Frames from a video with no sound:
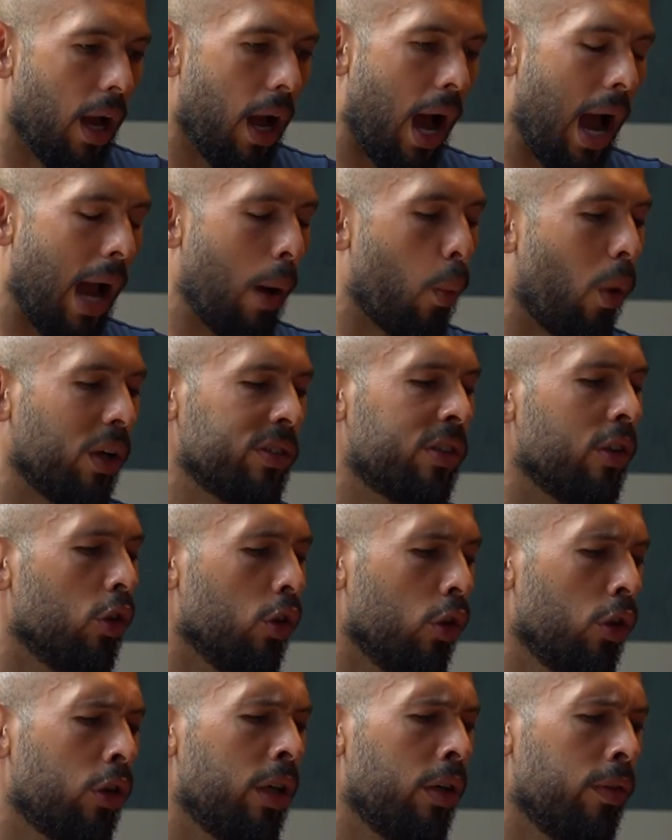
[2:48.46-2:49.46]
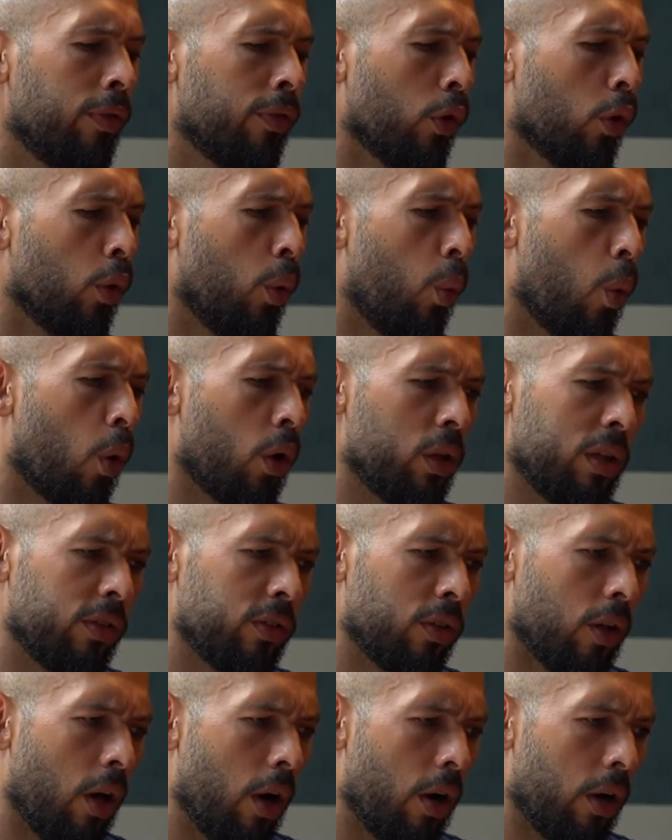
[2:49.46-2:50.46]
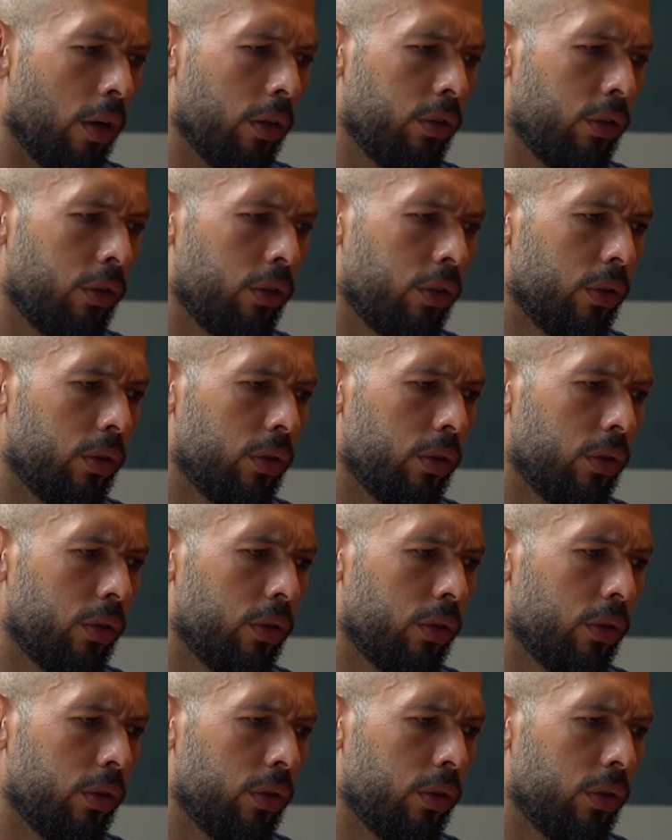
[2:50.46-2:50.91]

I wasn't looking for a war this large.